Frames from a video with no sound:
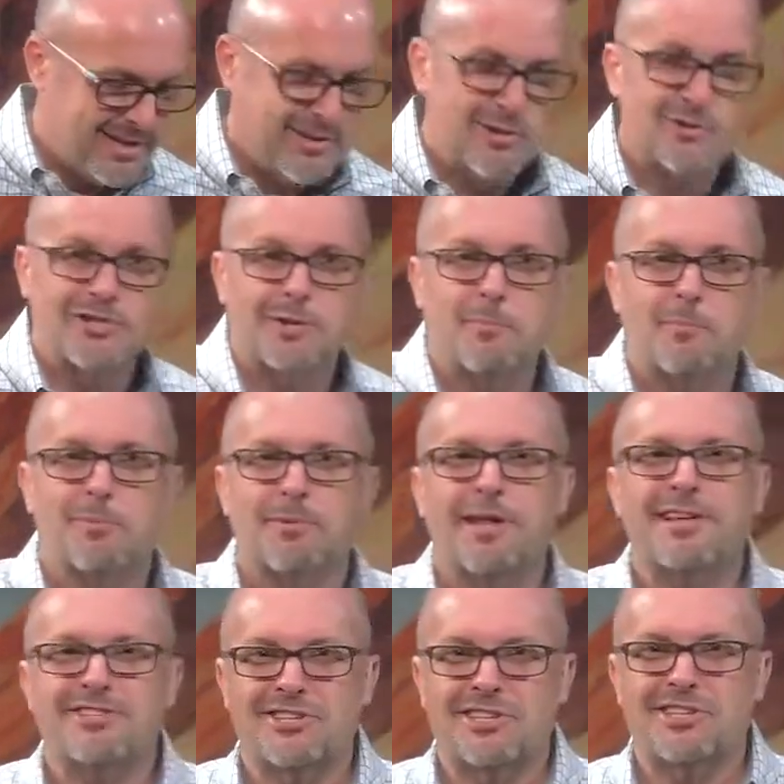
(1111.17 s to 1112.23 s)
There's the
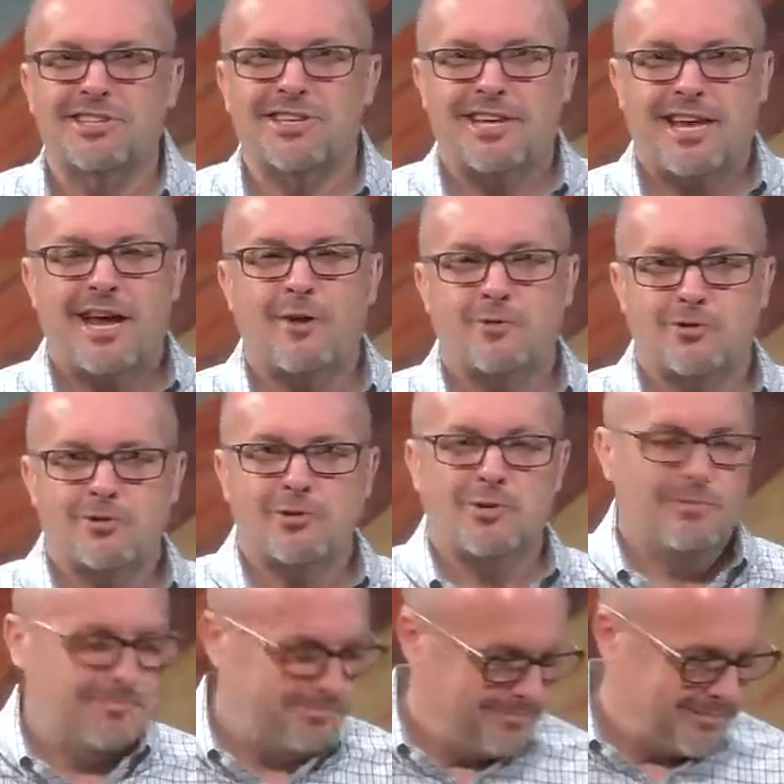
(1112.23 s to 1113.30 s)
pleasant counsel.
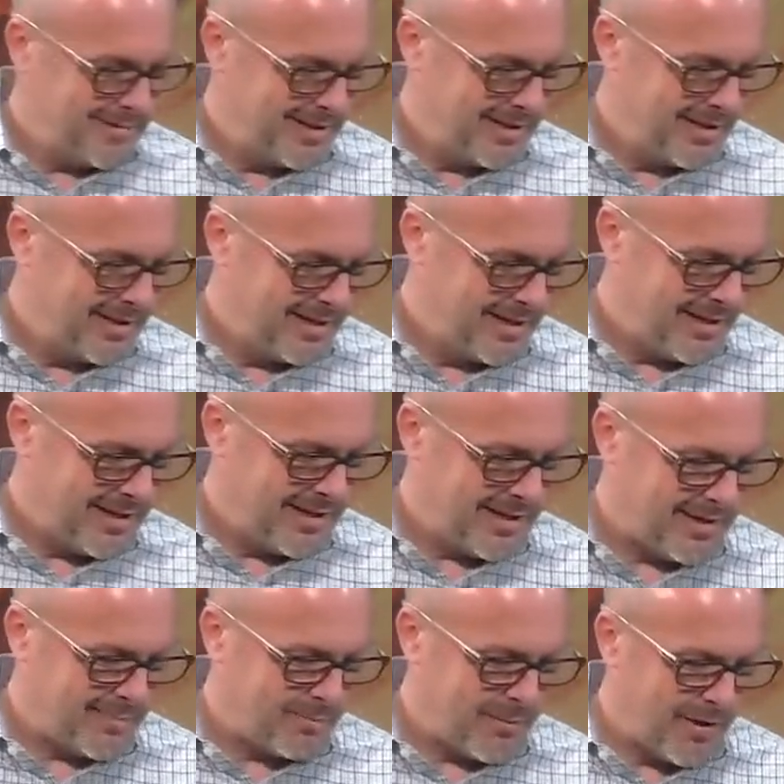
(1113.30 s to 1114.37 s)

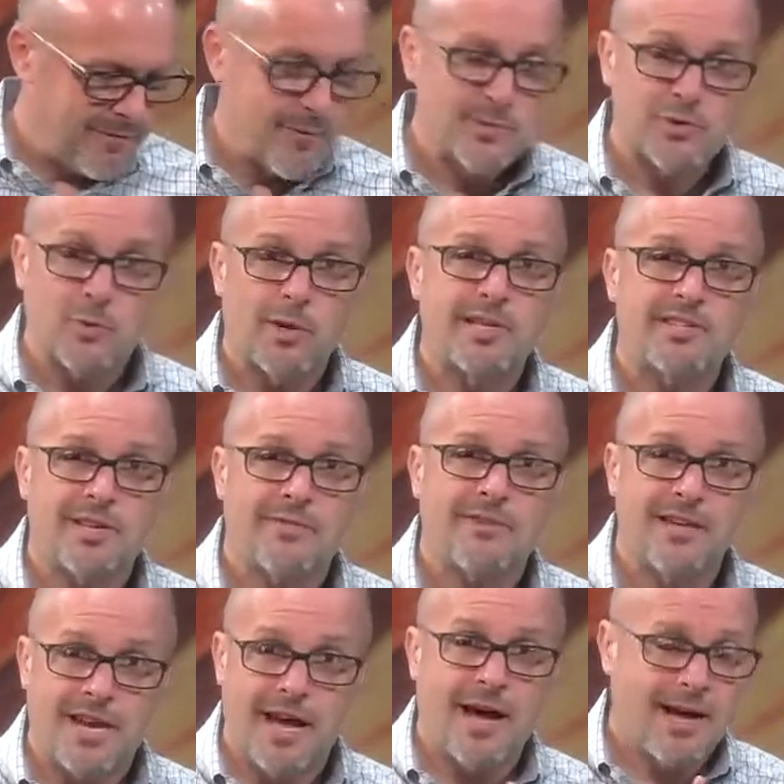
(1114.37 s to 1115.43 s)
Proverbs
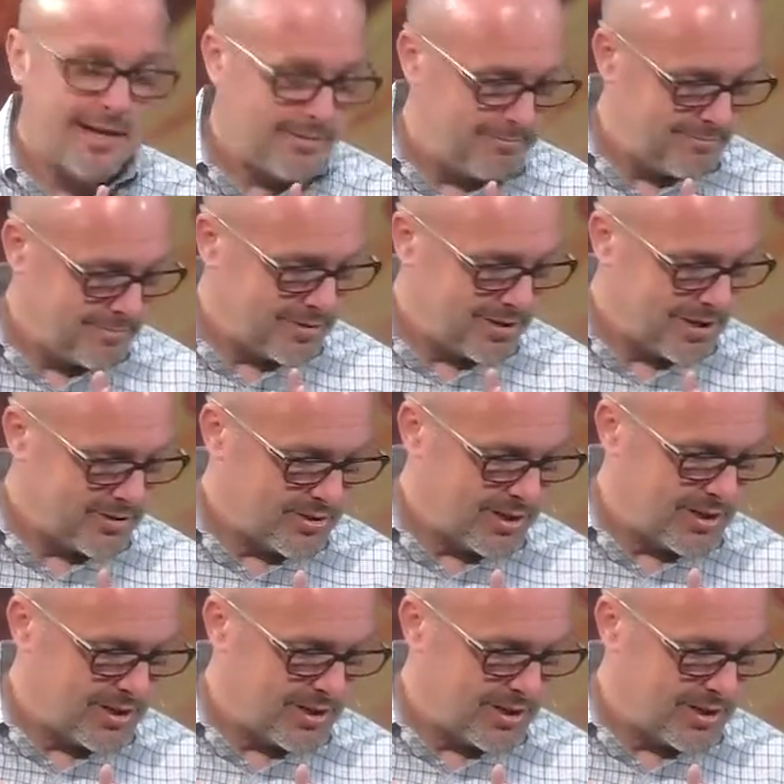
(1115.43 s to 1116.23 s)
27:9 says